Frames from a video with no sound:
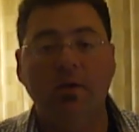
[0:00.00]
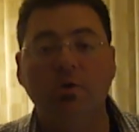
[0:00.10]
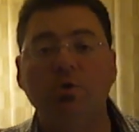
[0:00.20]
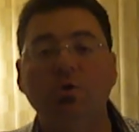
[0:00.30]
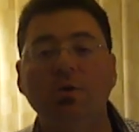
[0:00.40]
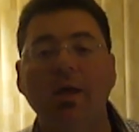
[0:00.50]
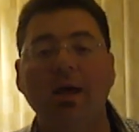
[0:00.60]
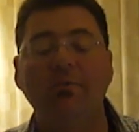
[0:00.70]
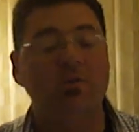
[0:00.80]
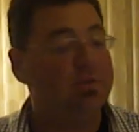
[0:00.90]
You should
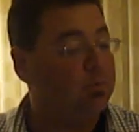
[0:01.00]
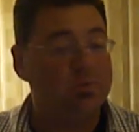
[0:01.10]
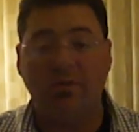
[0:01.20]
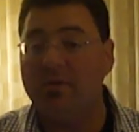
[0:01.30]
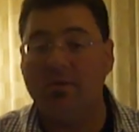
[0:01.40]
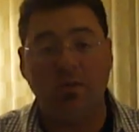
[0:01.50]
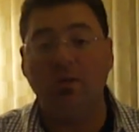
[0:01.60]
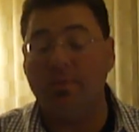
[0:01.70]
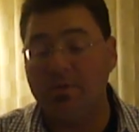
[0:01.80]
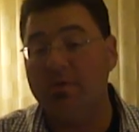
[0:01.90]
have, because that was on the
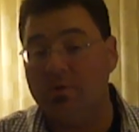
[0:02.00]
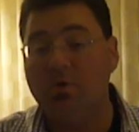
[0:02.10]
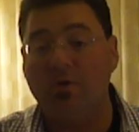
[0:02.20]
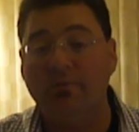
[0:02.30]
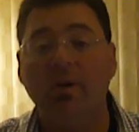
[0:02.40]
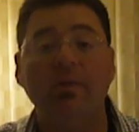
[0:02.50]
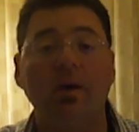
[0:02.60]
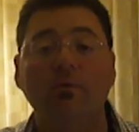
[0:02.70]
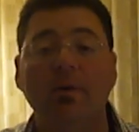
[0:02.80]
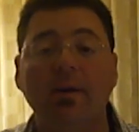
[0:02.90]
syllabus, and you should have done
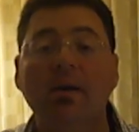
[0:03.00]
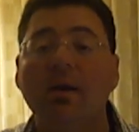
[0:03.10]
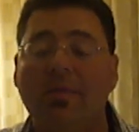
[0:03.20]
that already.